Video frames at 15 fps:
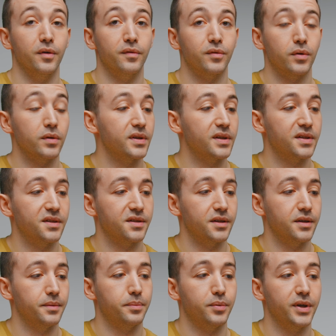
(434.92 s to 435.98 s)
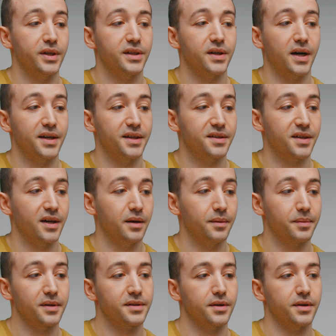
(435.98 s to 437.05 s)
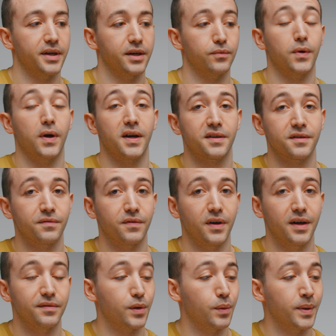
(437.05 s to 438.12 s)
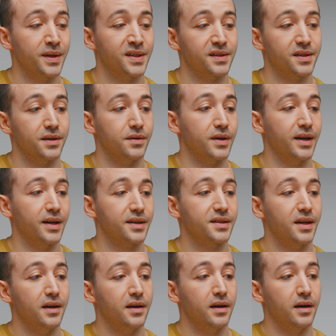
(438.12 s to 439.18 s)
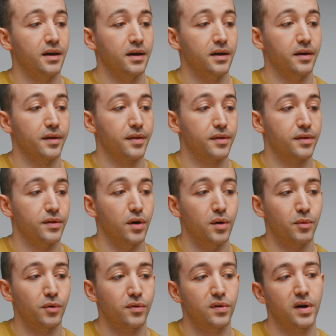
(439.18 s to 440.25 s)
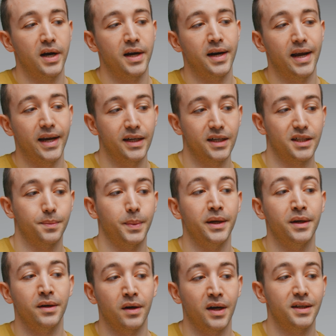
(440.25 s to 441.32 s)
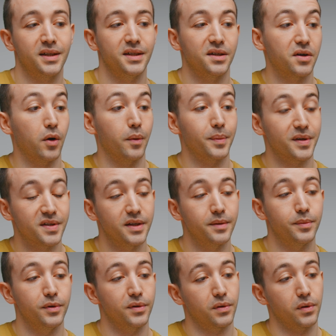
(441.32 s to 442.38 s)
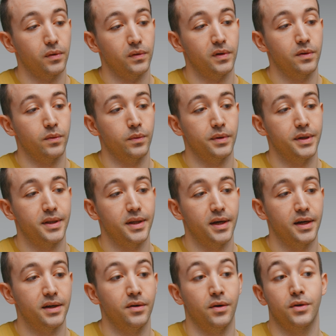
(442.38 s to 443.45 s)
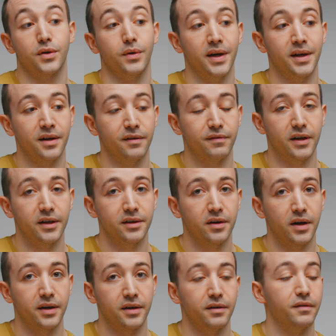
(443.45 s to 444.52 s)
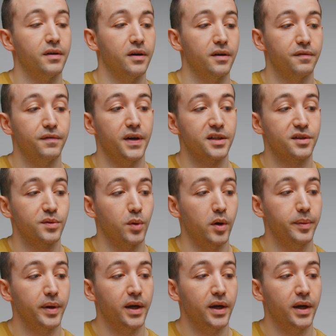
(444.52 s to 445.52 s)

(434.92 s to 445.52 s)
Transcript: overall, this is a pretty tidy setup. He's got a Ryzen 5 2600X, a Thermalright AXP90 copper CPU cooler with a Noctua NF-A9 fan swap.